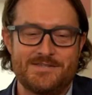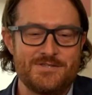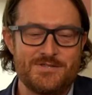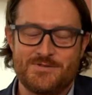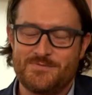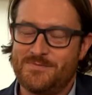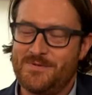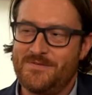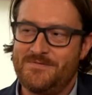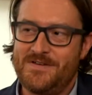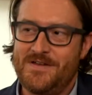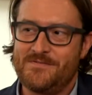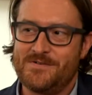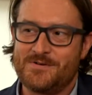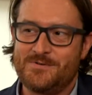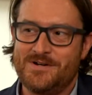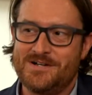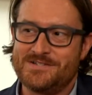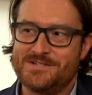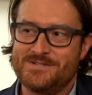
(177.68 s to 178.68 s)
this is one of my favorite
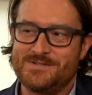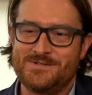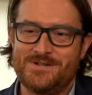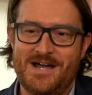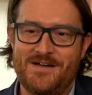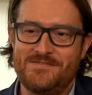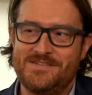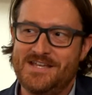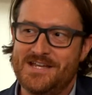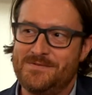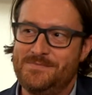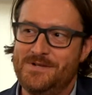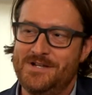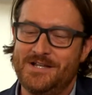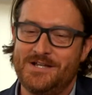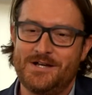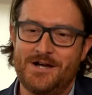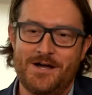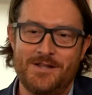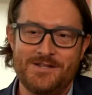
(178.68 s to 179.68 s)
questions. So Ivy Tech
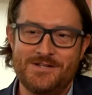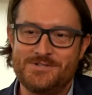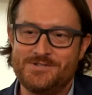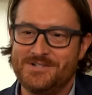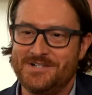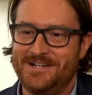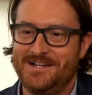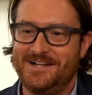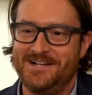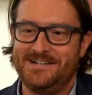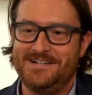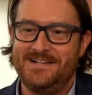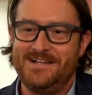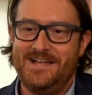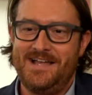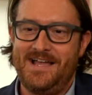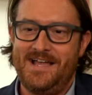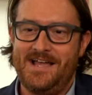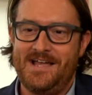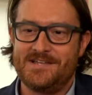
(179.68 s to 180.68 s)
Community College
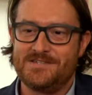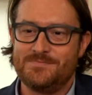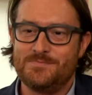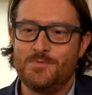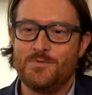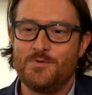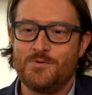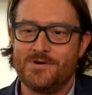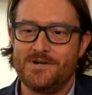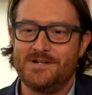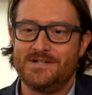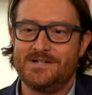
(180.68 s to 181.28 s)
has more